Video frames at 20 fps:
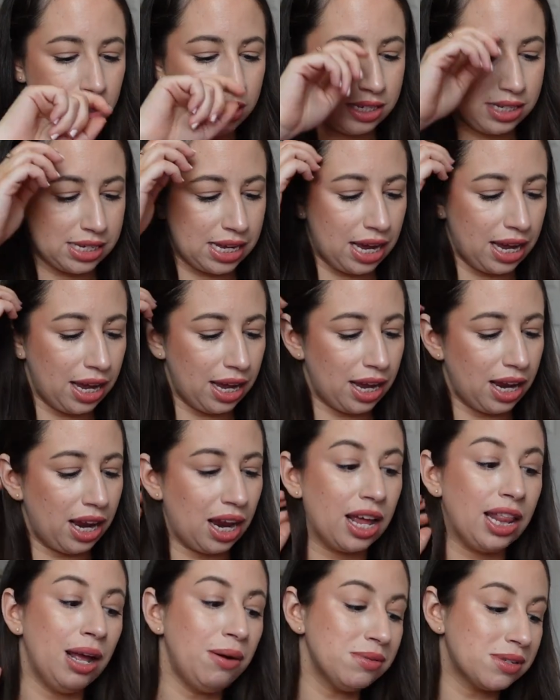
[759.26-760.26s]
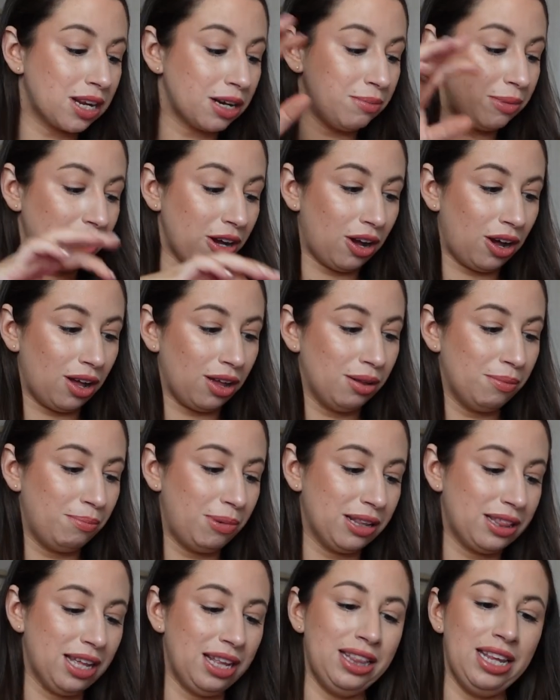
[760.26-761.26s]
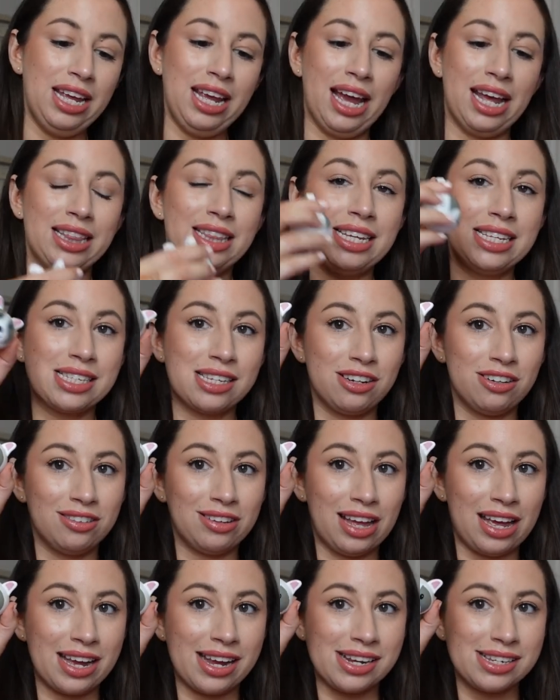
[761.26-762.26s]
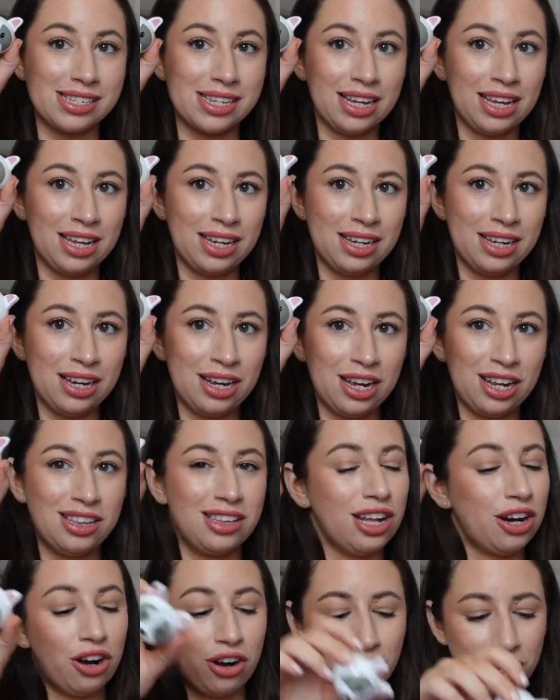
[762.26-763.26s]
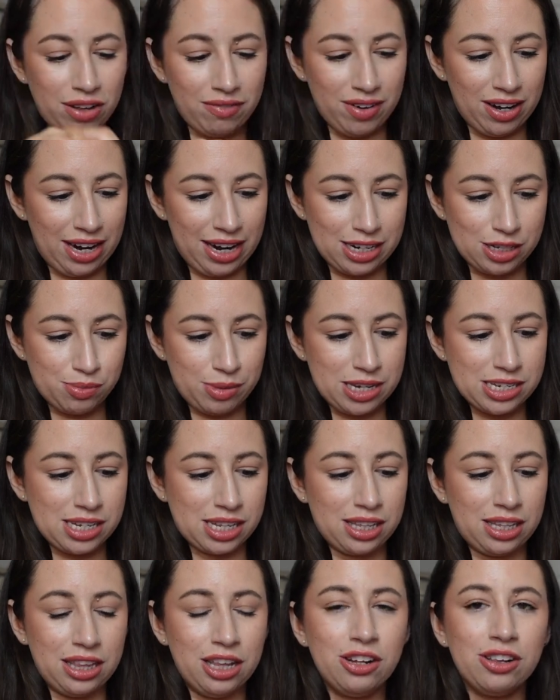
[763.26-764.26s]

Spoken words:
set and that was gonna be all. But then they had these little eggs that aren't even eggs basically.